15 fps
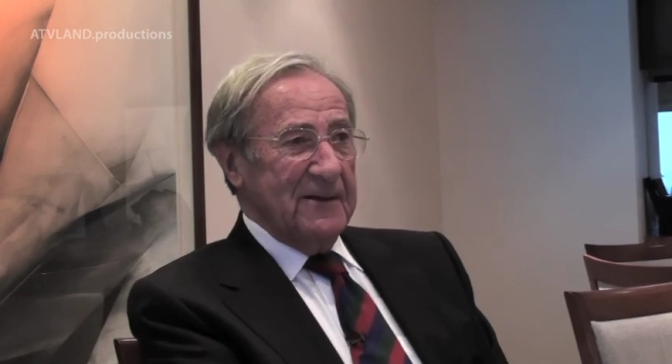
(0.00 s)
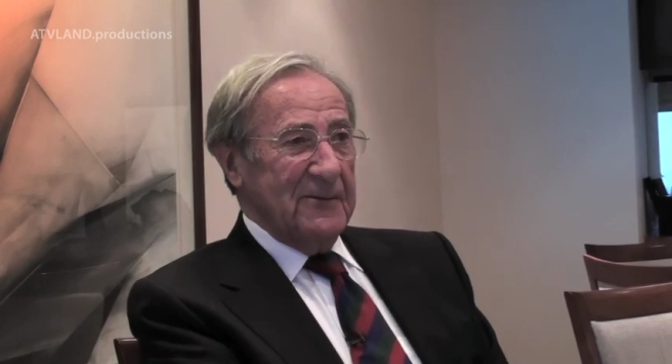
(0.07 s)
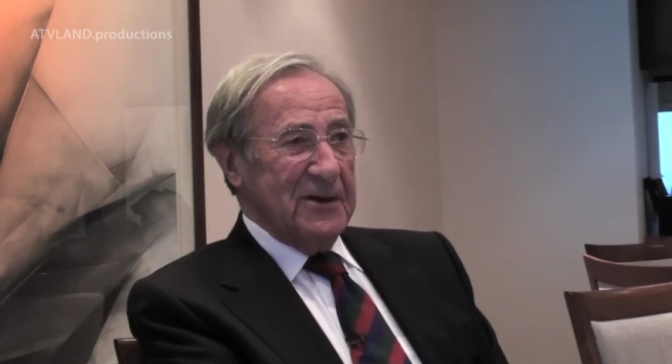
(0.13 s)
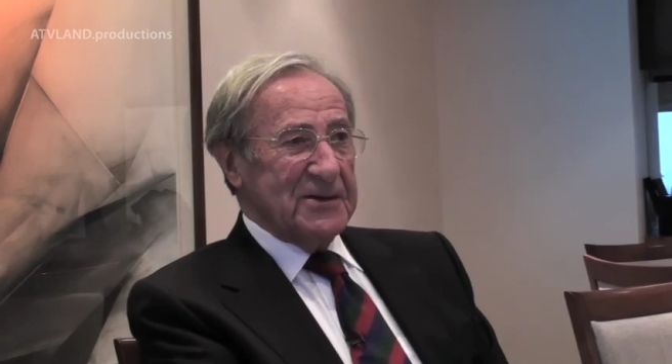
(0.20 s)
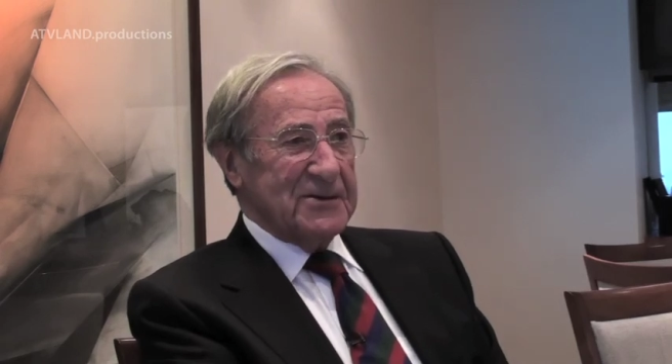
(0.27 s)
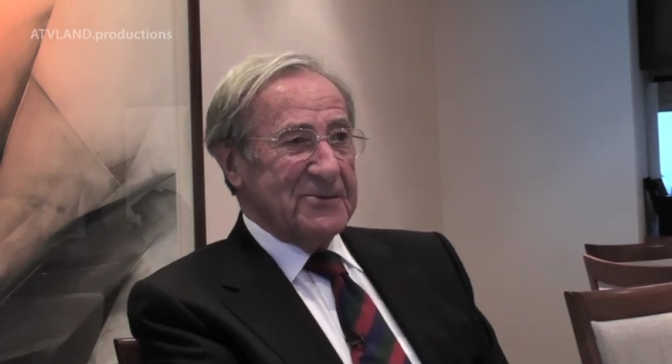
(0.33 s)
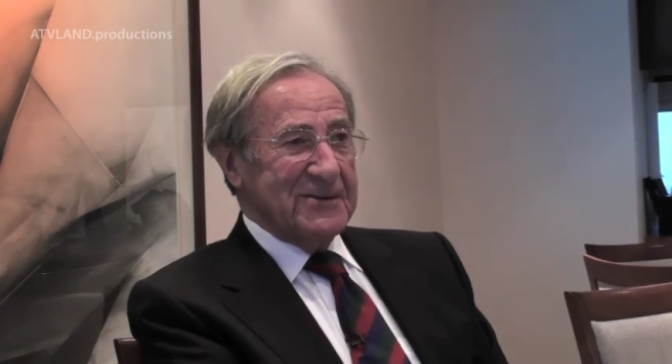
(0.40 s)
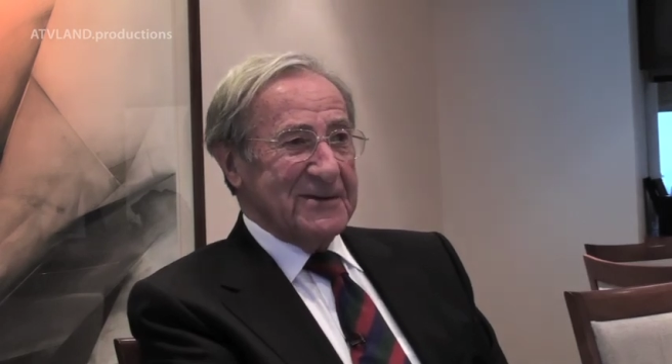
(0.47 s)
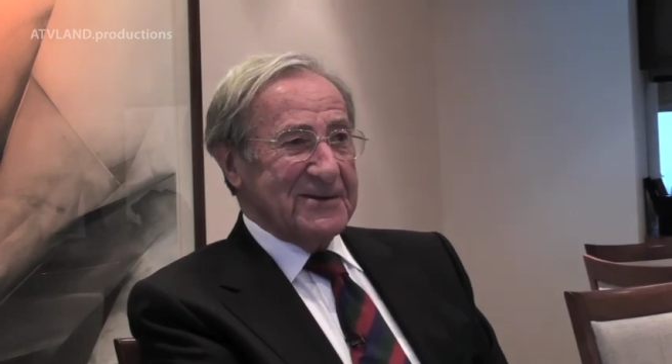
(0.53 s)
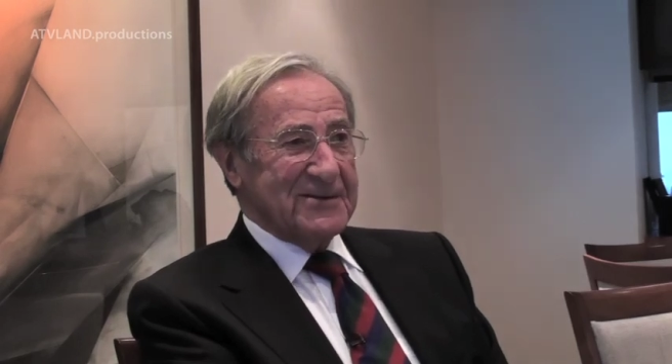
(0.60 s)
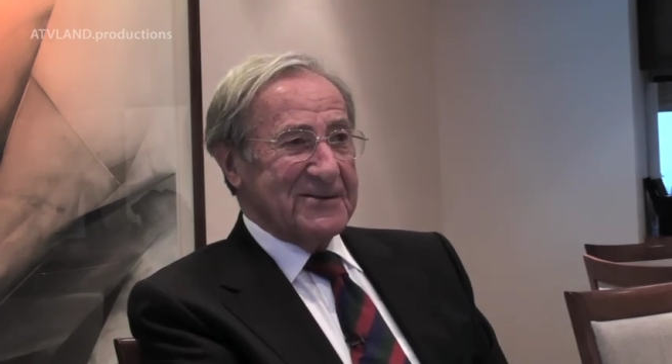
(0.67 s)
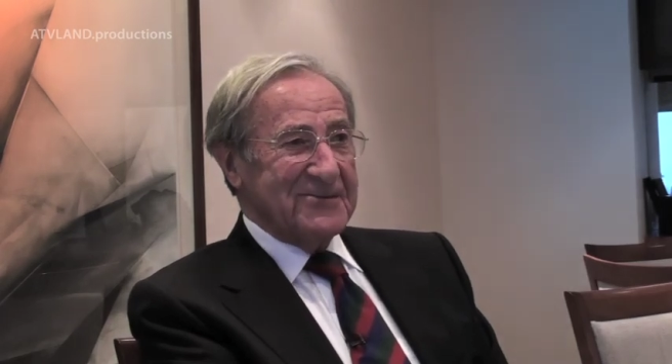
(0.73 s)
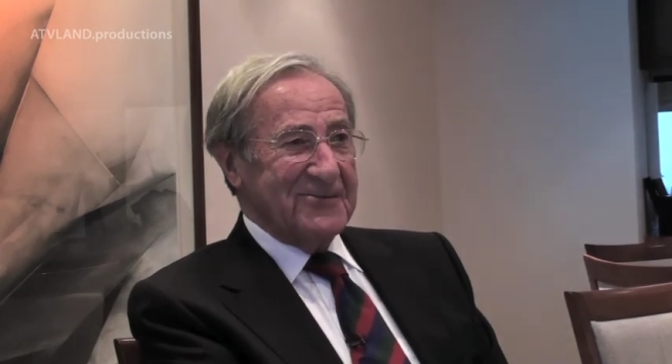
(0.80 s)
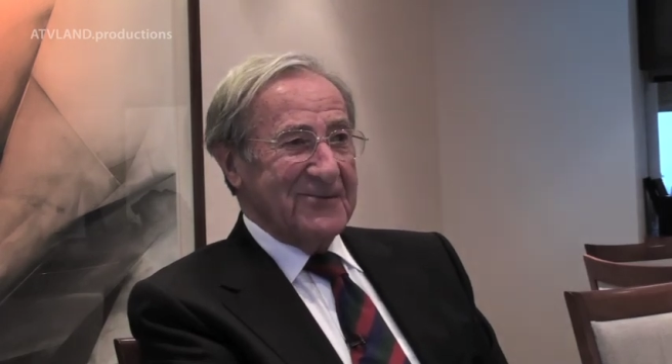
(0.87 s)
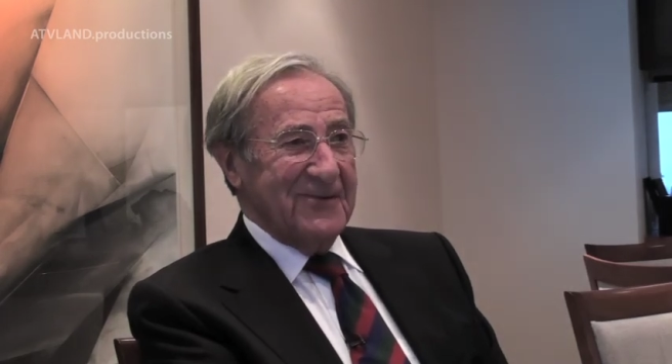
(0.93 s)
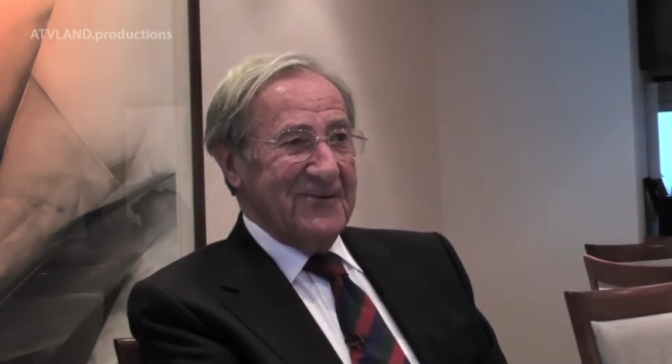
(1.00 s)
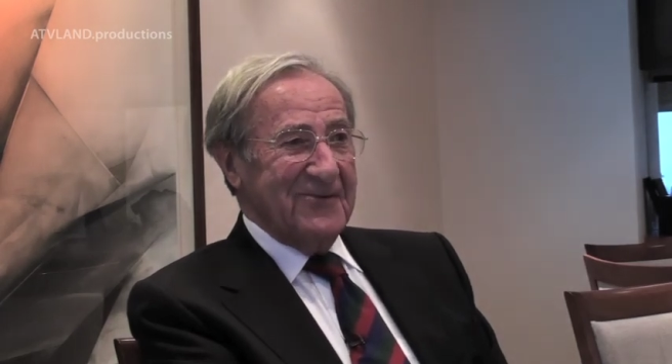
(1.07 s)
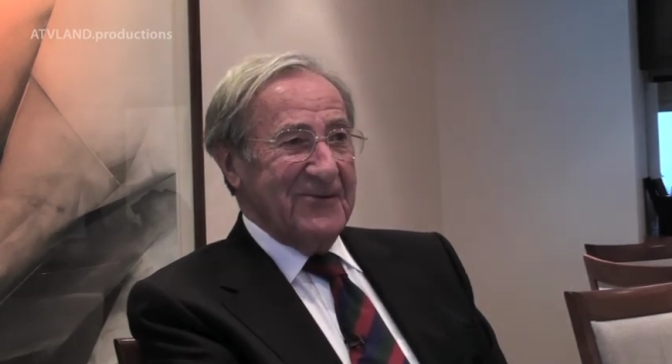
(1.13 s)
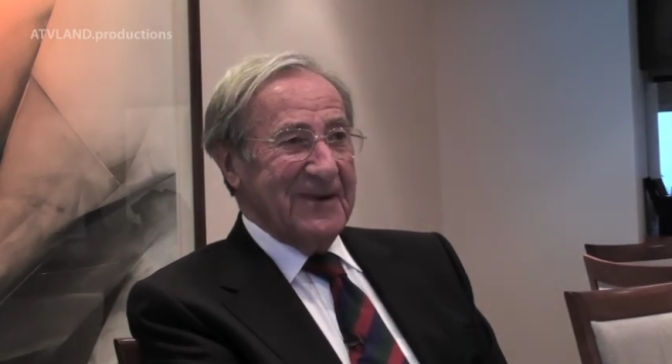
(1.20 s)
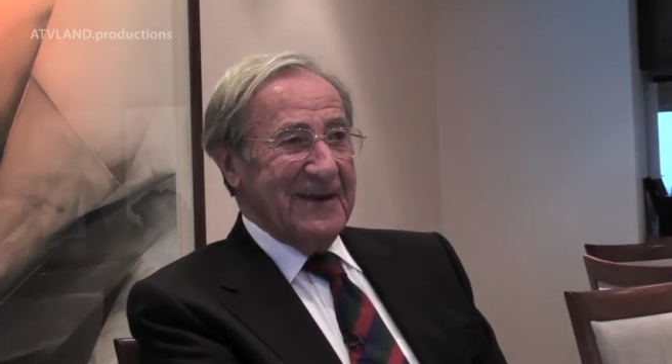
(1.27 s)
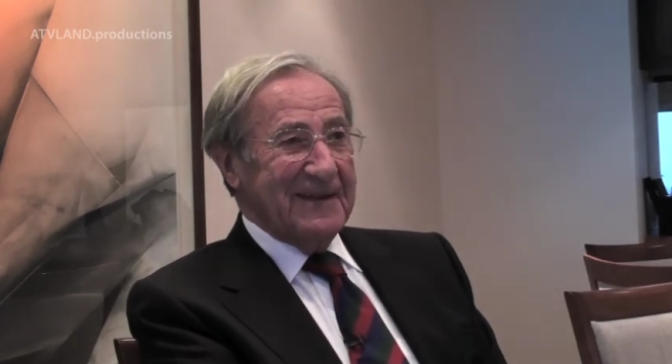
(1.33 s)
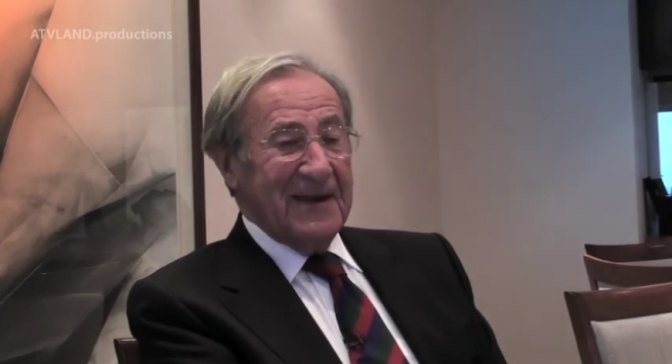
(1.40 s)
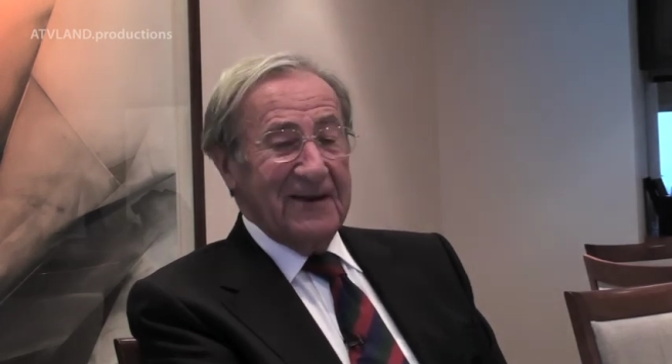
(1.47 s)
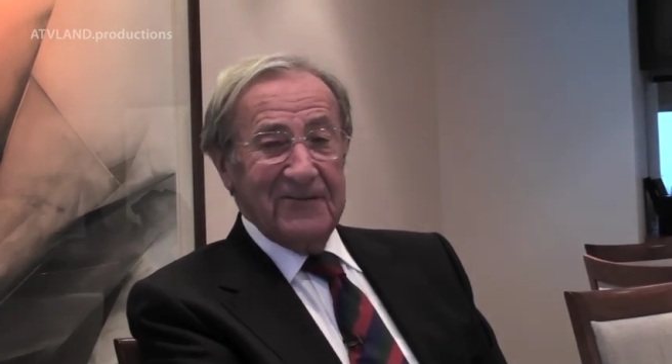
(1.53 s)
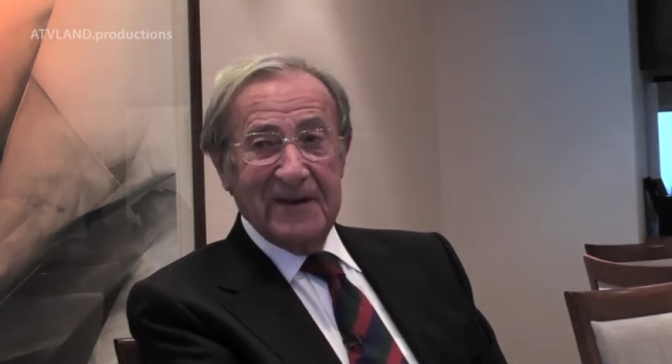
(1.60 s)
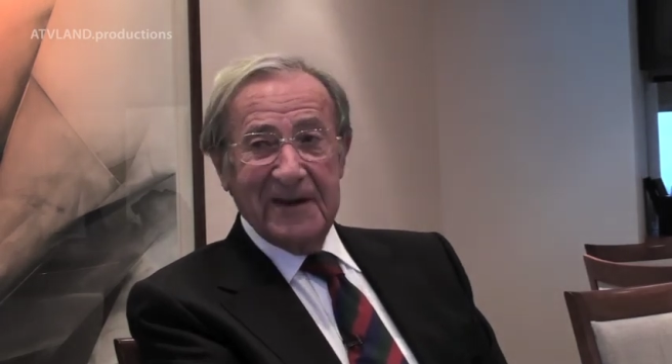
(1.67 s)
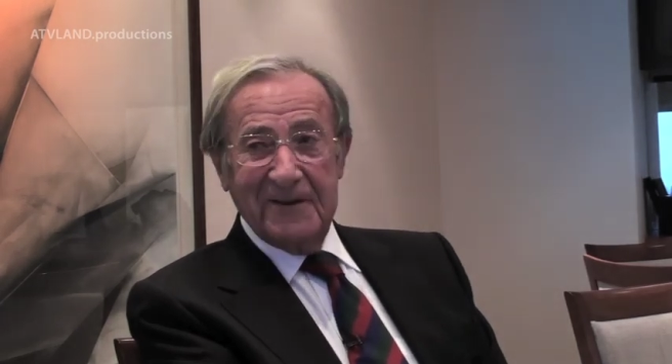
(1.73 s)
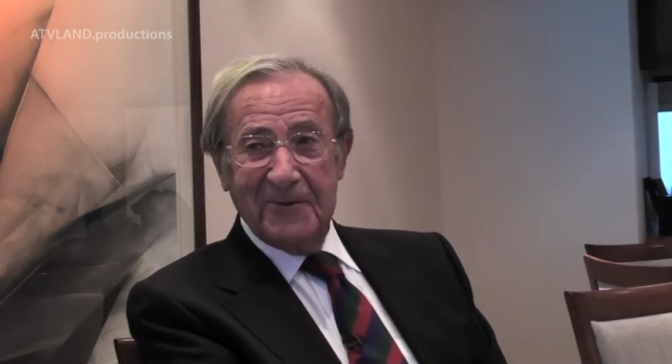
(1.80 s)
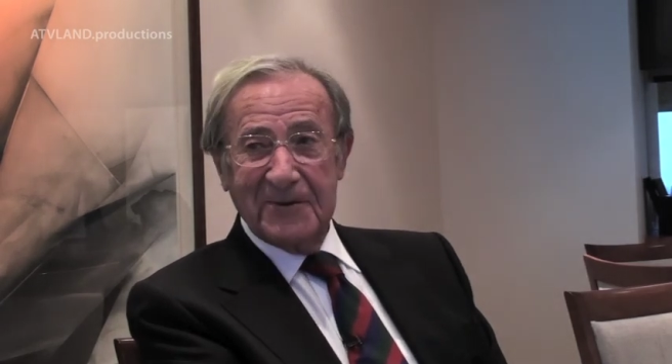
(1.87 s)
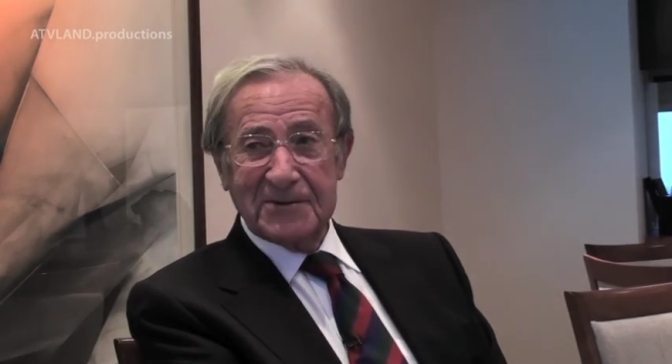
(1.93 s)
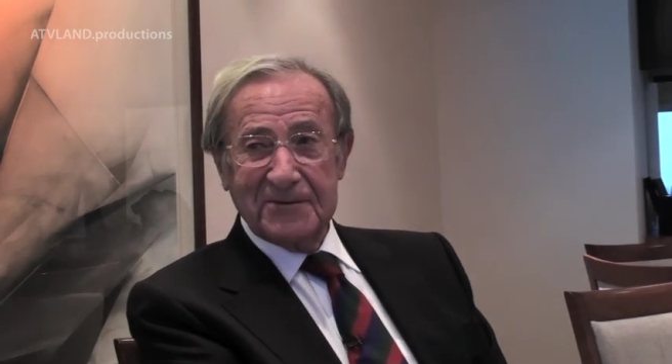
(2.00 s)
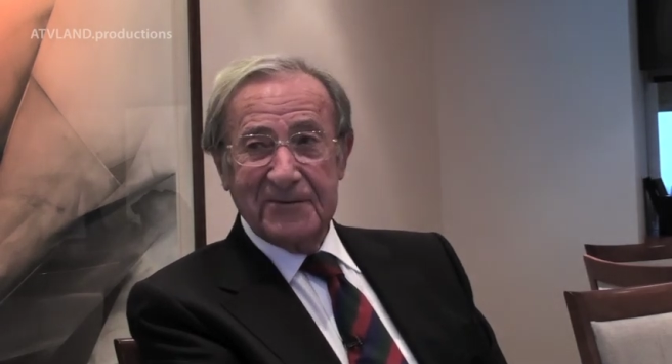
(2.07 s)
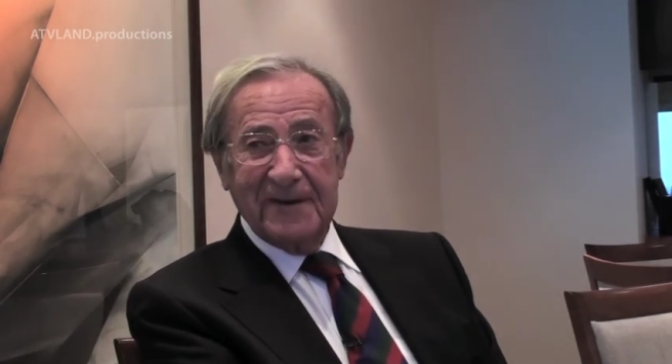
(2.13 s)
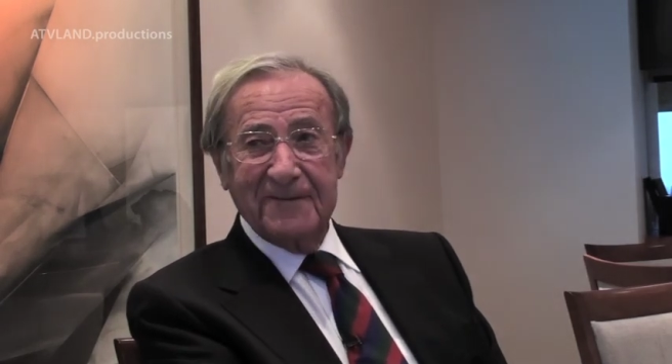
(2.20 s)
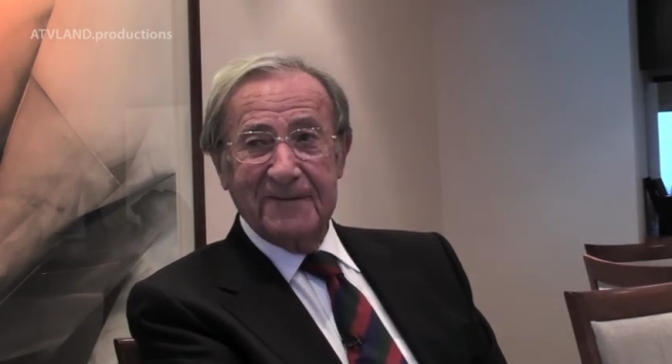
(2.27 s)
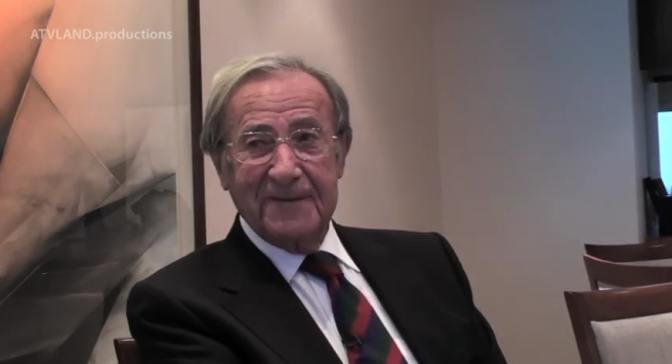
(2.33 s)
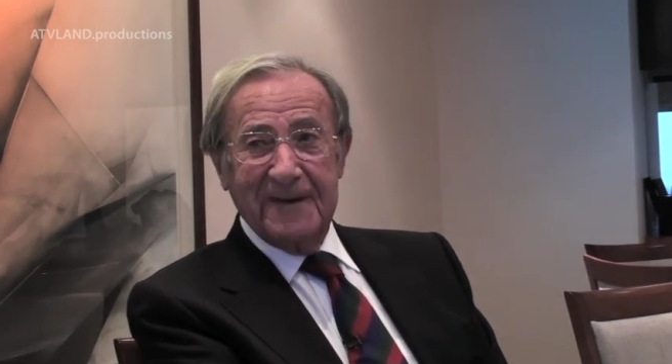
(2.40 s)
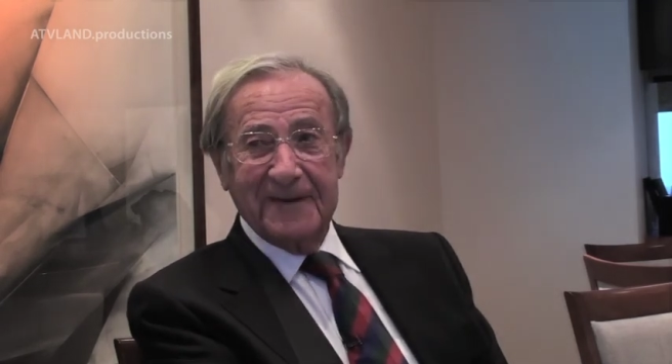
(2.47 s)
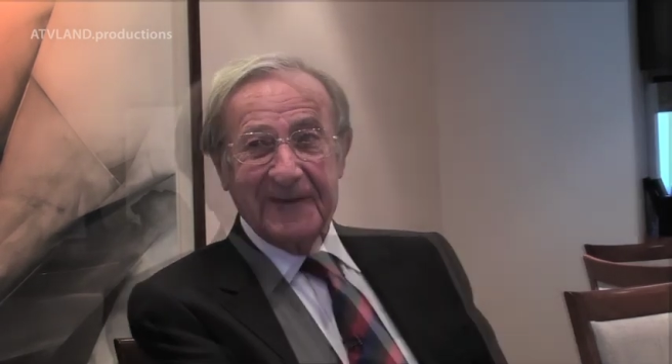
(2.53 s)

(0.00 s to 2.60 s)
which was that really was great fun.